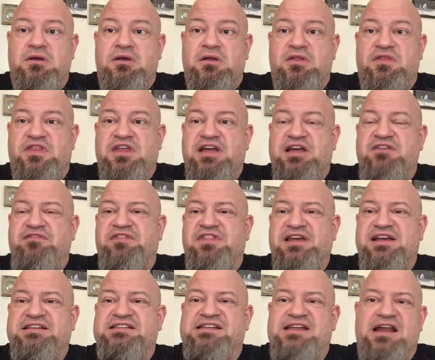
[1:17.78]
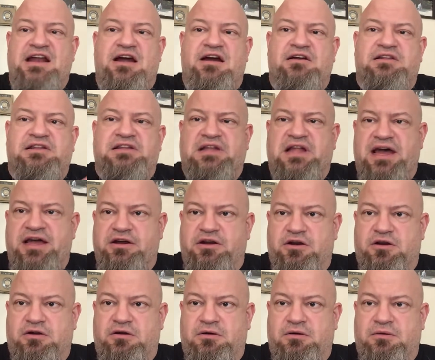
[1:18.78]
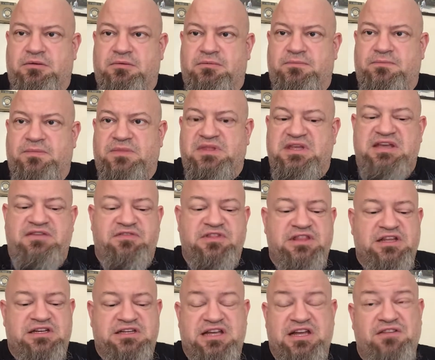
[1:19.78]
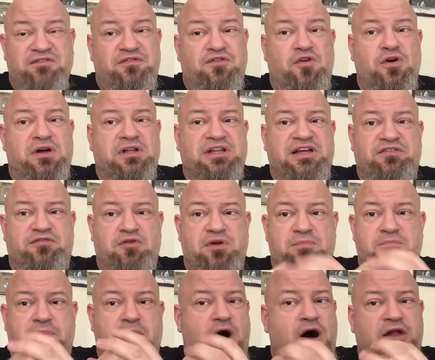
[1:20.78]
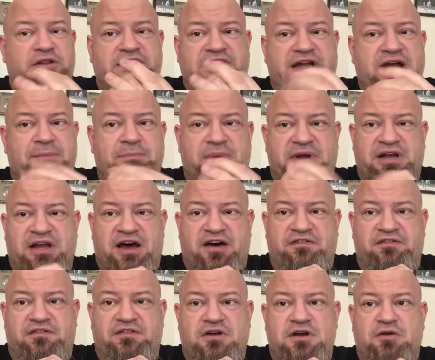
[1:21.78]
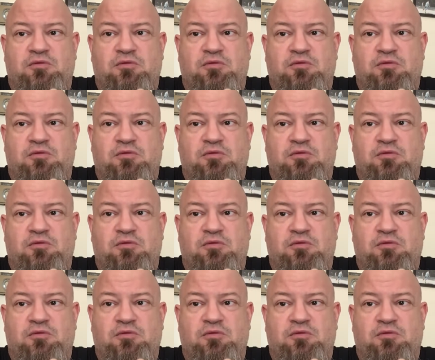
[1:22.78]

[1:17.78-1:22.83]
think of things that are lighter. Even the tin foil, if we balled it up enough,